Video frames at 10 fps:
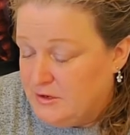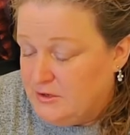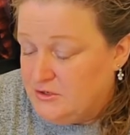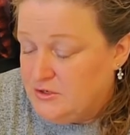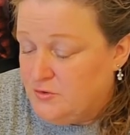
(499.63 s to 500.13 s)

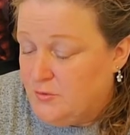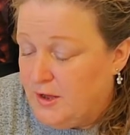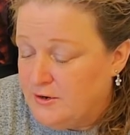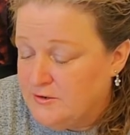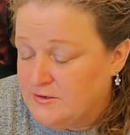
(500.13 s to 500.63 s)
So
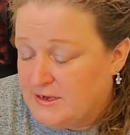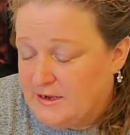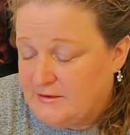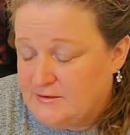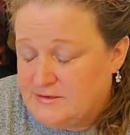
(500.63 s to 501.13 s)
water
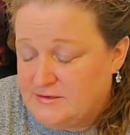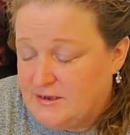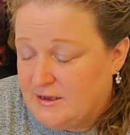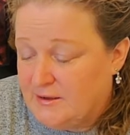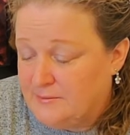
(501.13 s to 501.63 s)
signs,
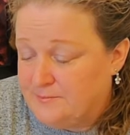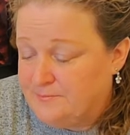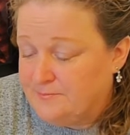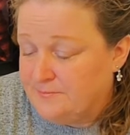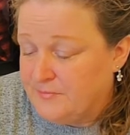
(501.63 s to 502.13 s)

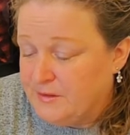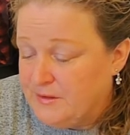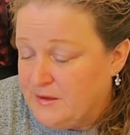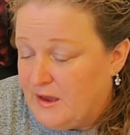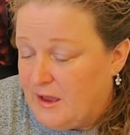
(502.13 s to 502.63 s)

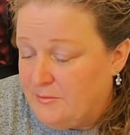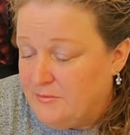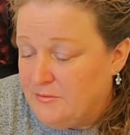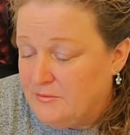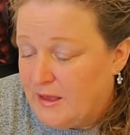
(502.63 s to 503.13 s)
I
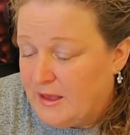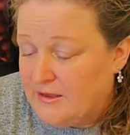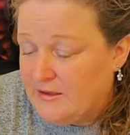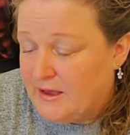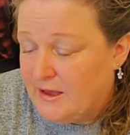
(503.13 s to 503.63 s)

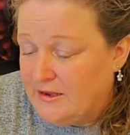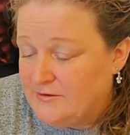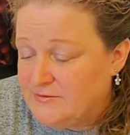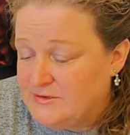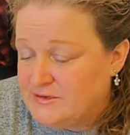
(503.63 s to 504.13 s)
kind
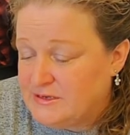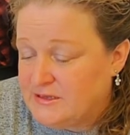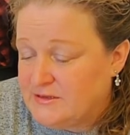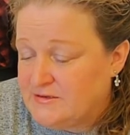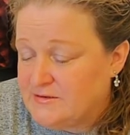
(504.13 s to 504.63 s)
of see
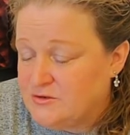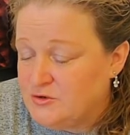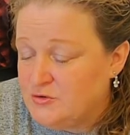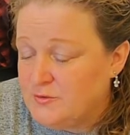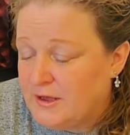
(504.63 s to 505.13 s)
this
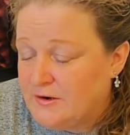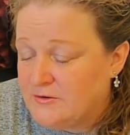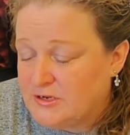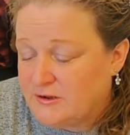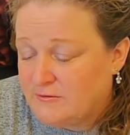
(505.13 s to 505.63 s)
new
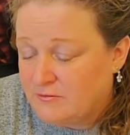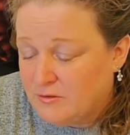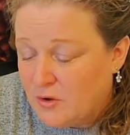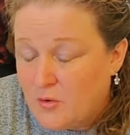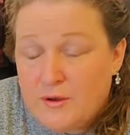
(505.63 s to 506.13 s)
energy
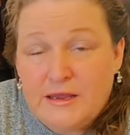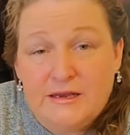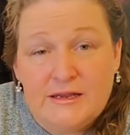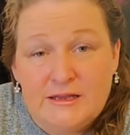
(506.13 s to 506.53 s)
flowing